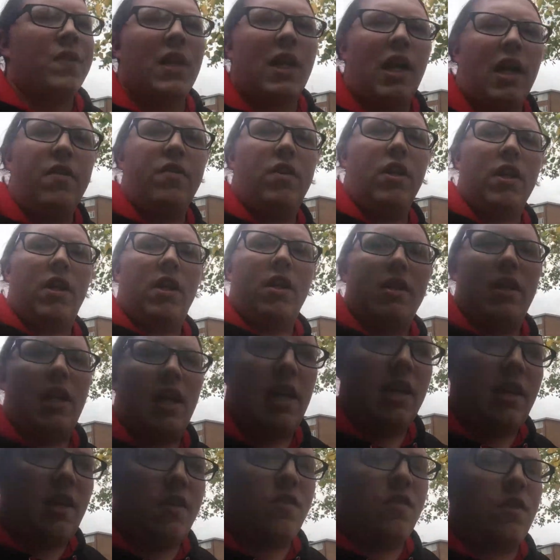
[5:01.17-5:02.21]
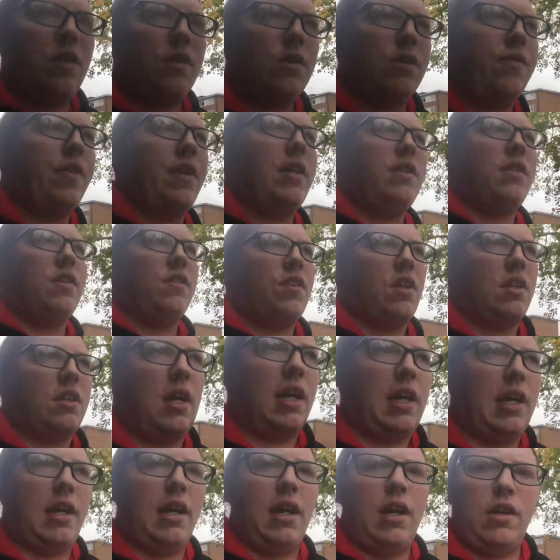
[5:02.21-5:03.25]
Have a look on there, you can see all the photos I
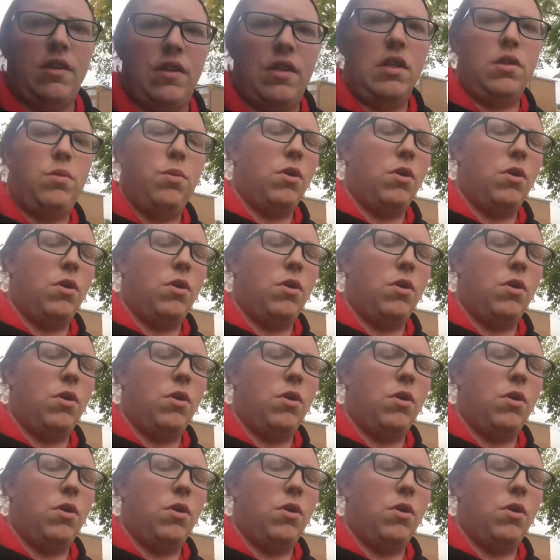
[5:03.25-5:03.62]
take along these